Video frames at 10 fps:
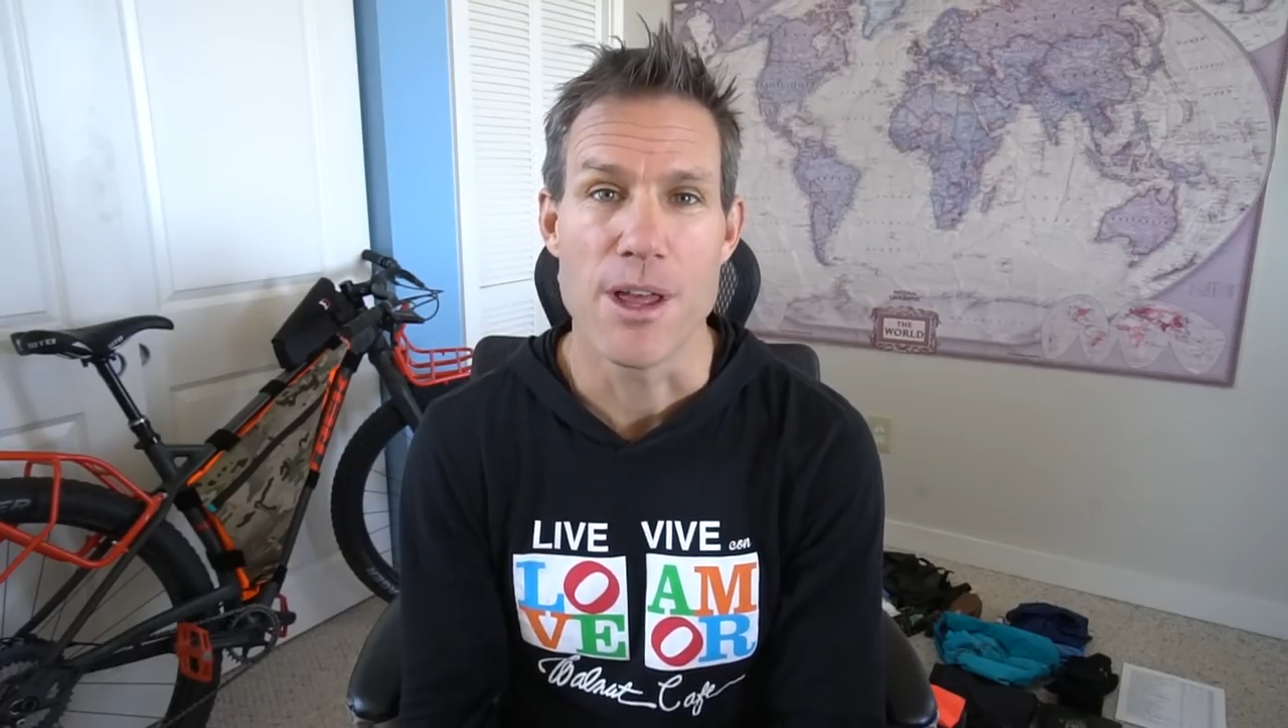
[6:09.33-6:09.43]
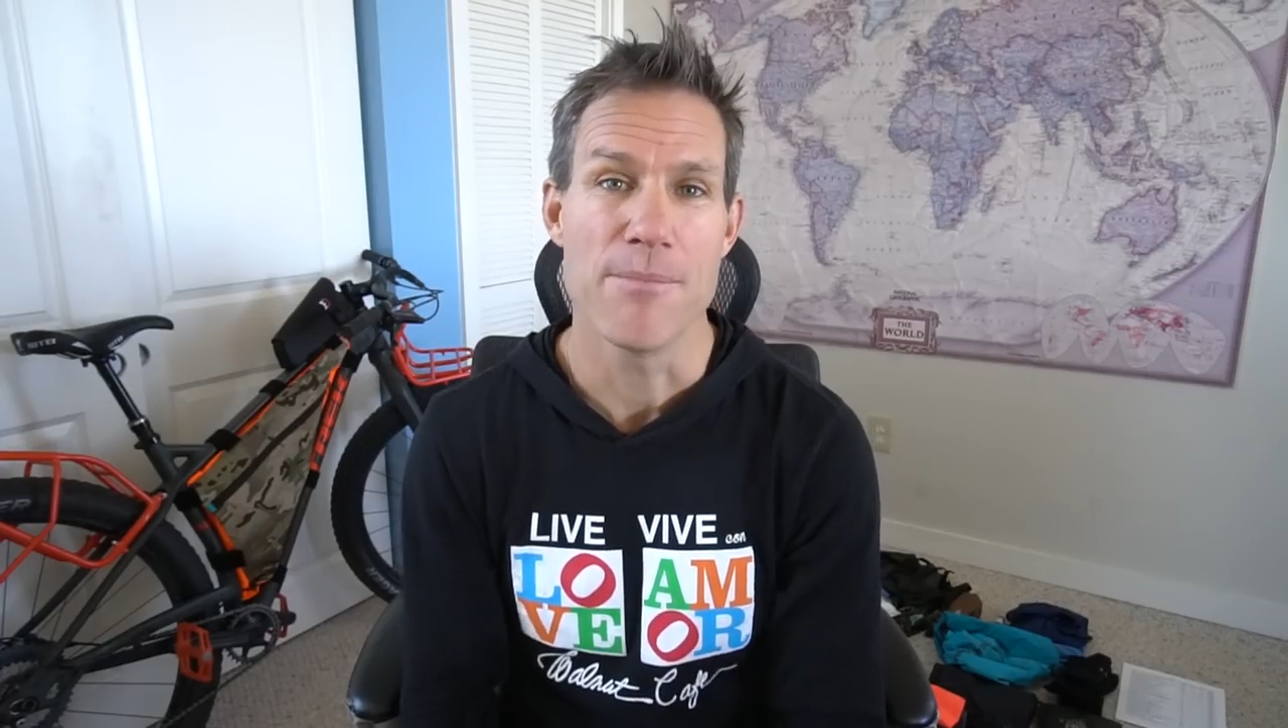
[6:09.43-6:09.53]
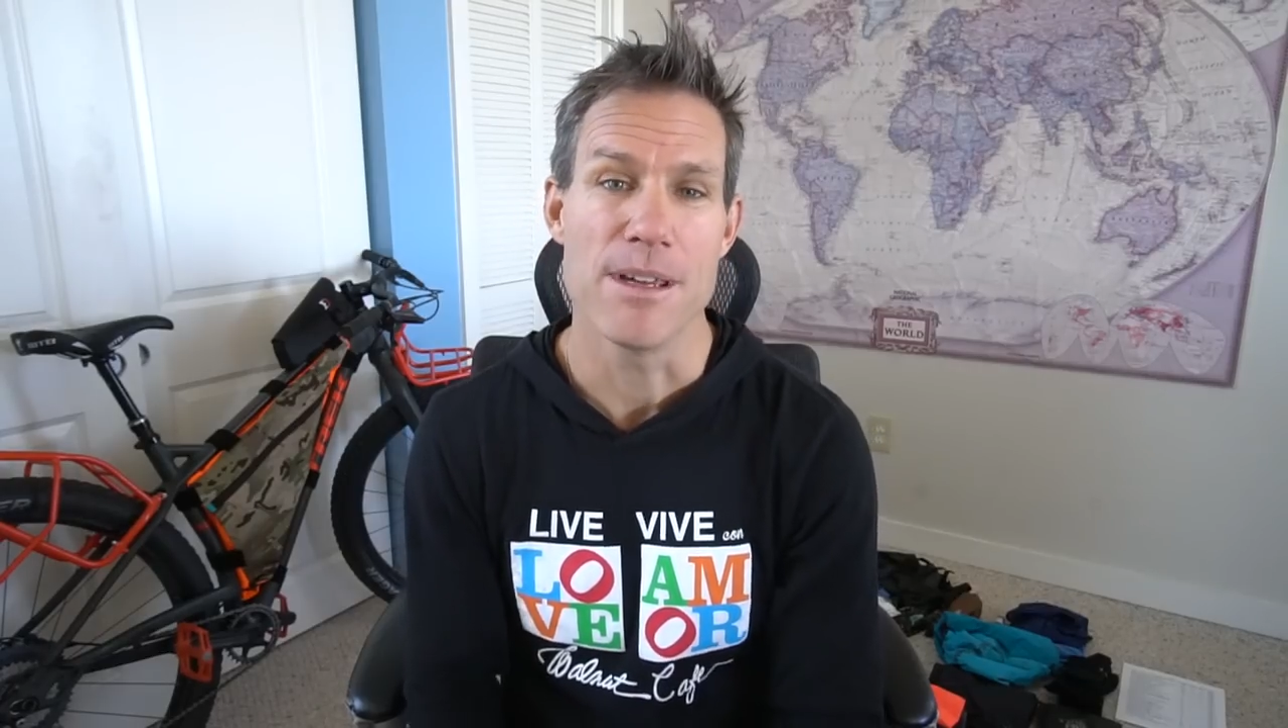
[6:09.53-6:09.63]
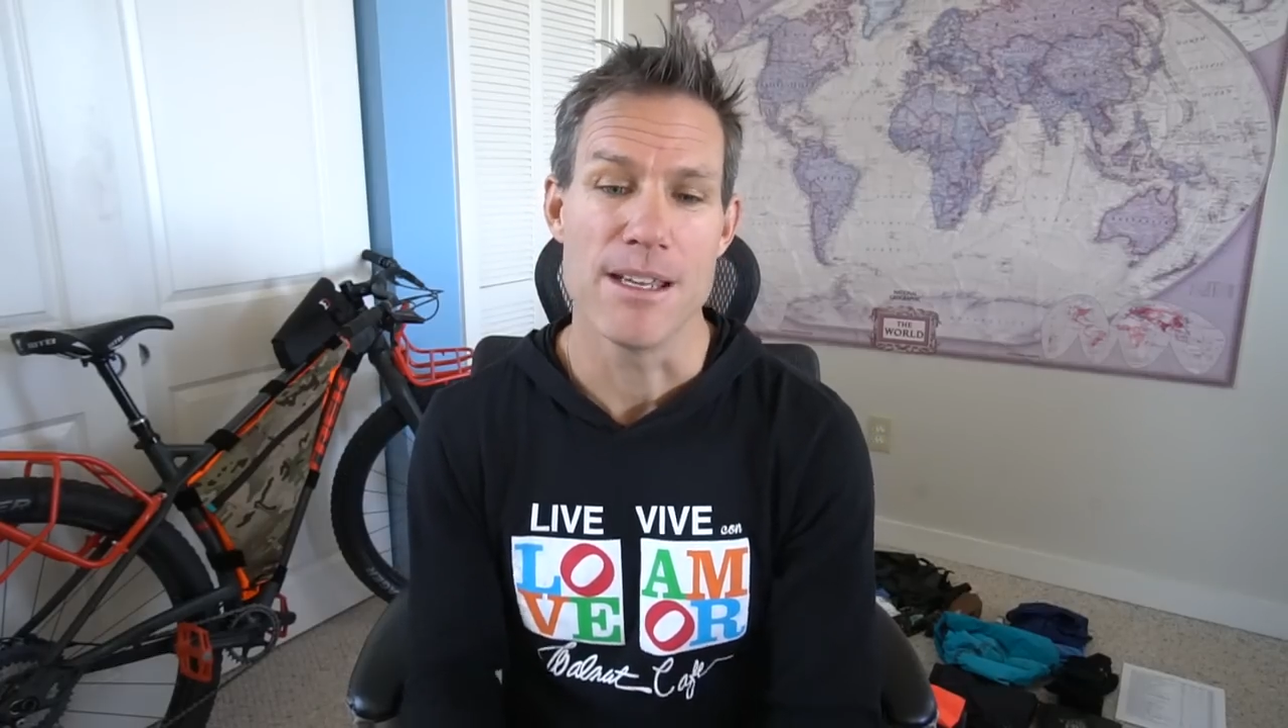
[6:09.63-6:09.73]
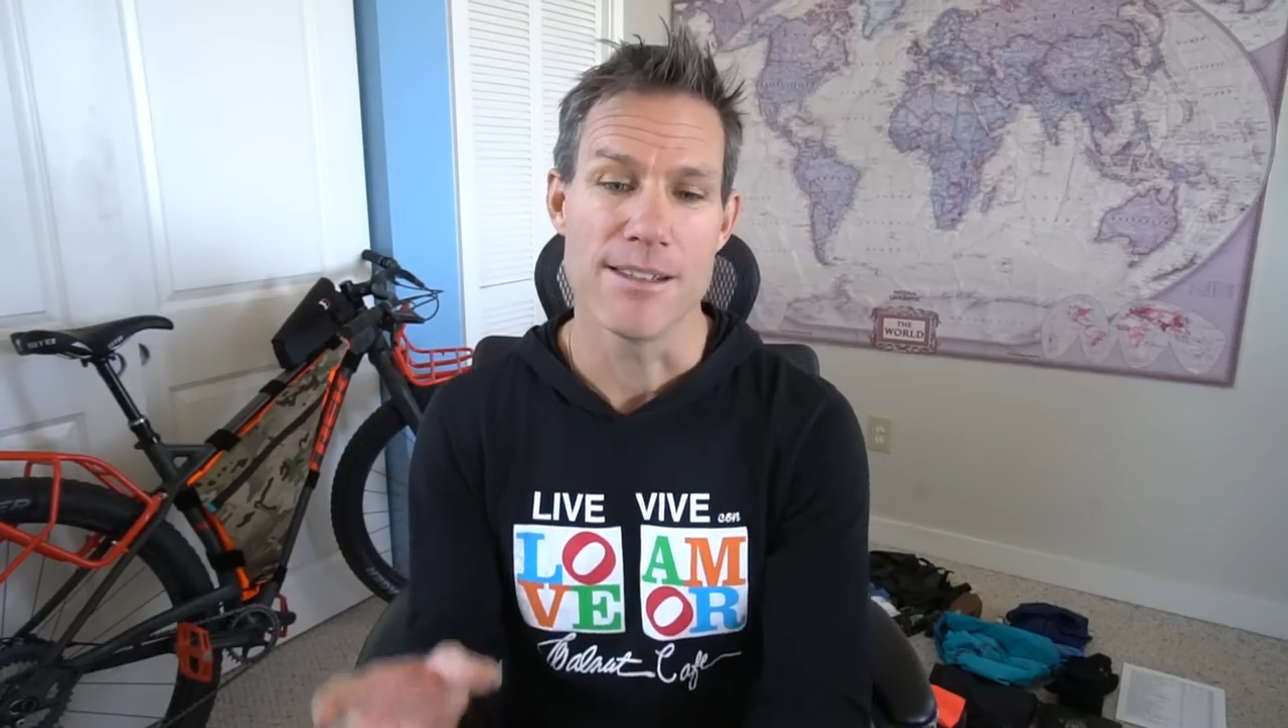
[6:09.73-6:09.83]

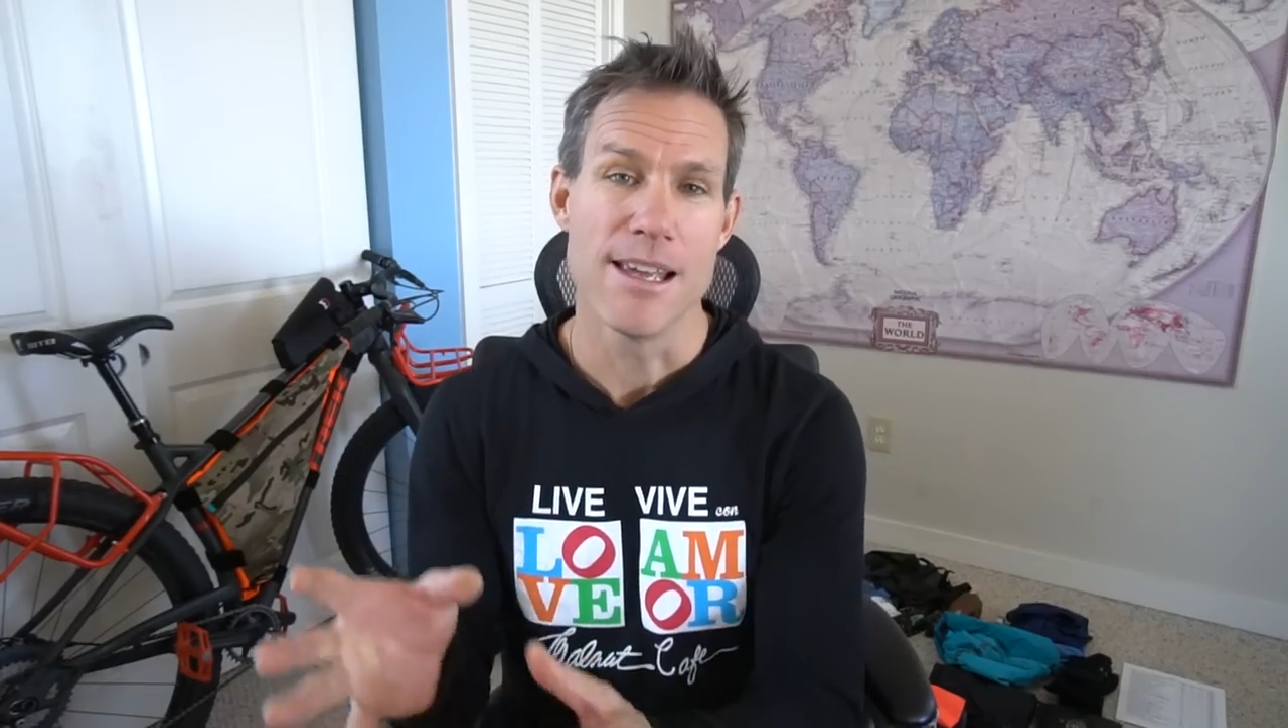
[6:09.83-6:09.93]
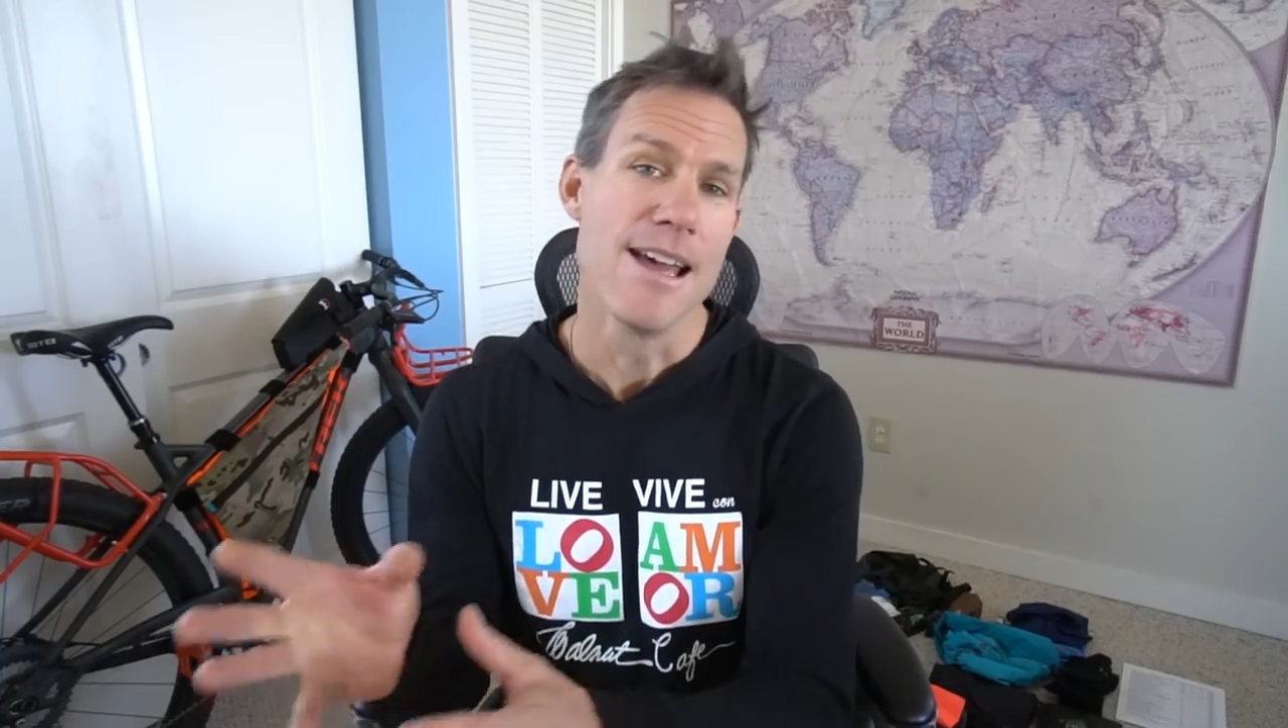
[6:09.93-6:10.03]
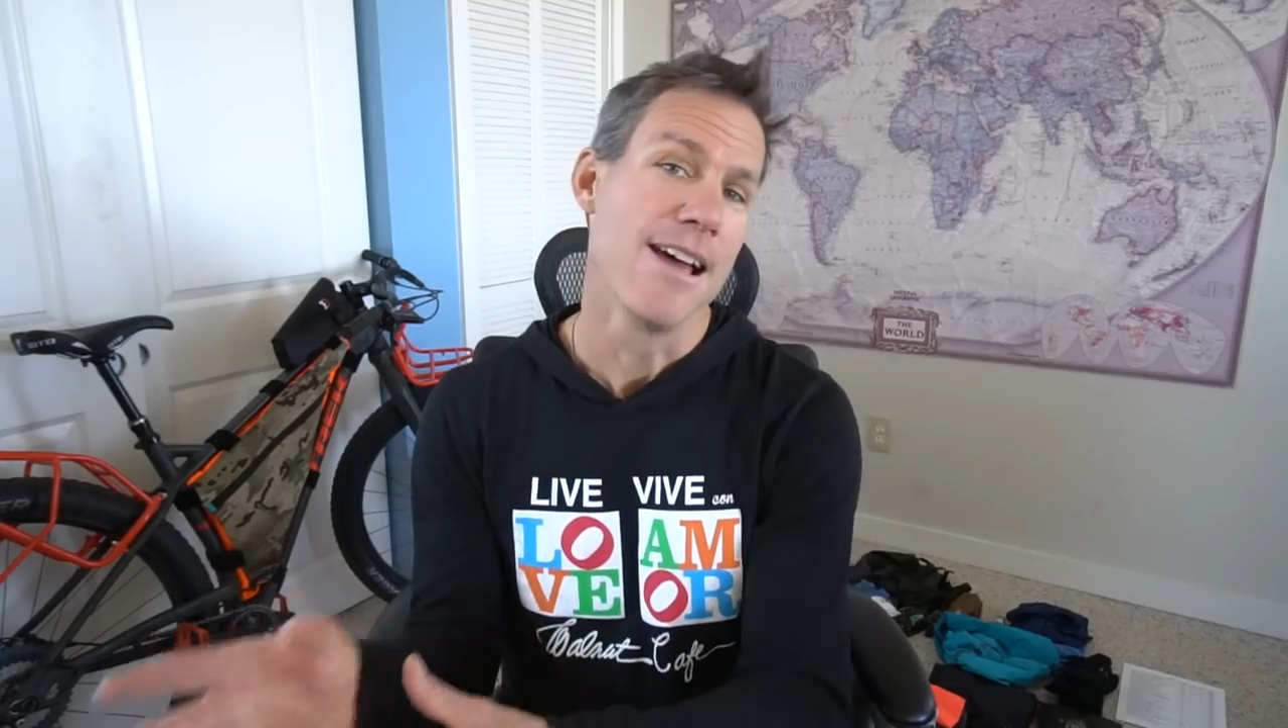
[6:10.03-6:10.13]
That means